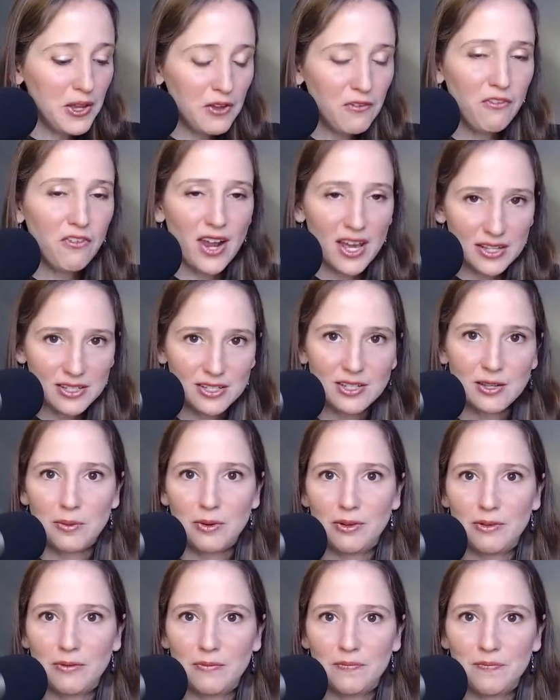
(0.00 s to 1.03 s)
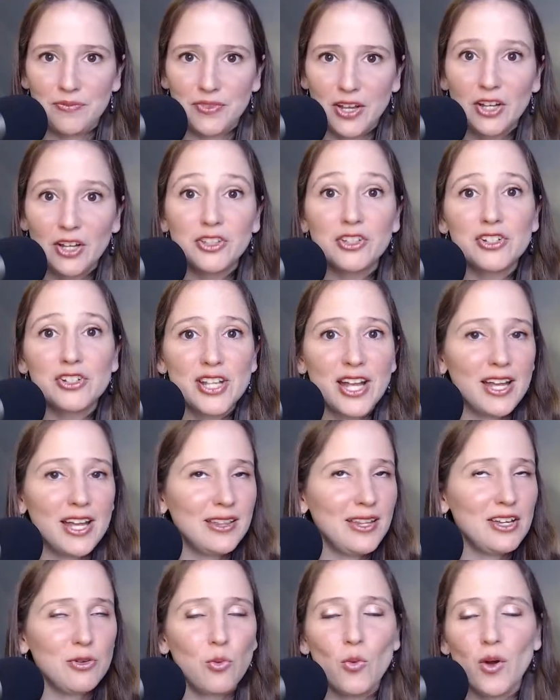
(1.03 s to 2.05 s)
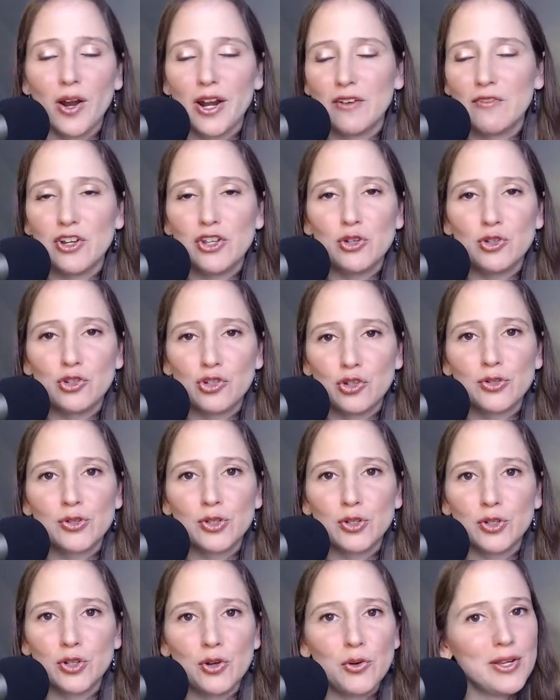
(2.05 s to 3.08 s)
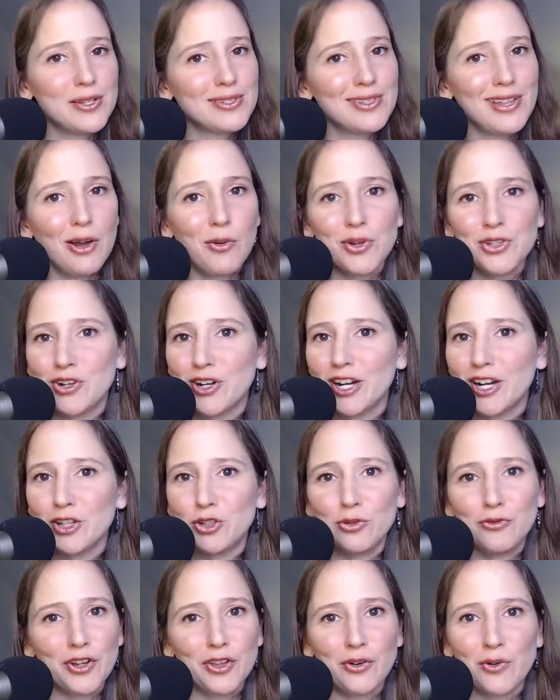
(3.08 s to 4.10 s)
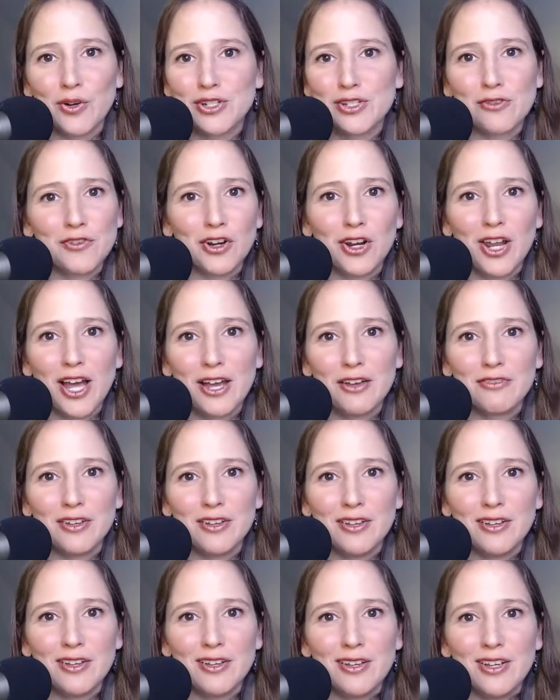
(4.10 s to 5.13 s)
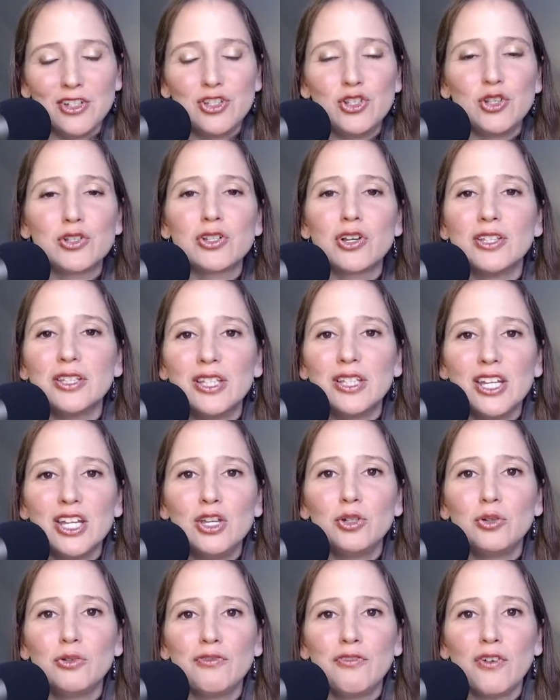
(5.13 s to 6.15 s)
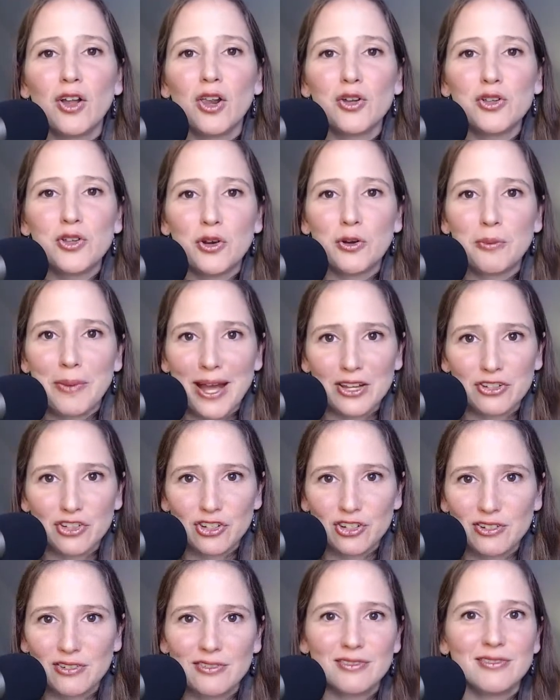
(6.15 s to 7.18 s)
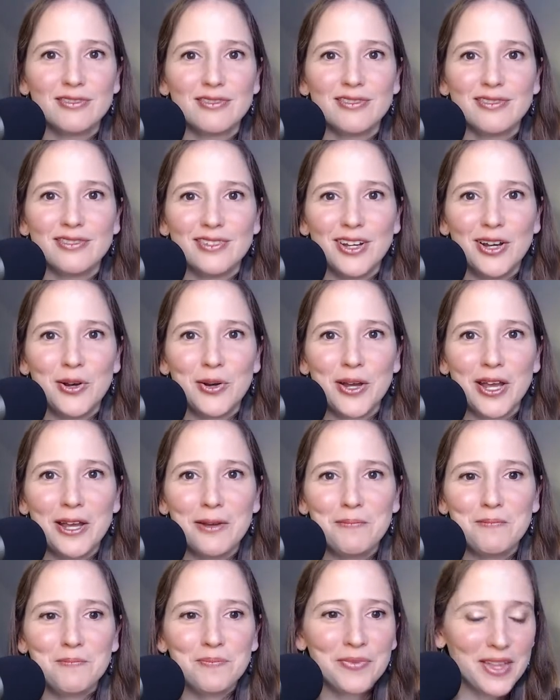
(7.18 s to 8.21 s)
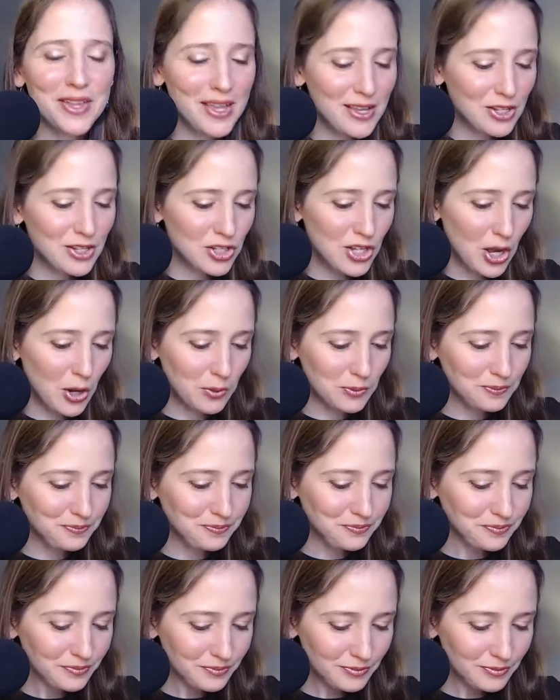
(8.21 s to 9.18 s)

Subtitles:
be flexible. Understand that whatever you choose to do is not what you're going to do for the rest of your life. Just continue to follow your passion. Okay? So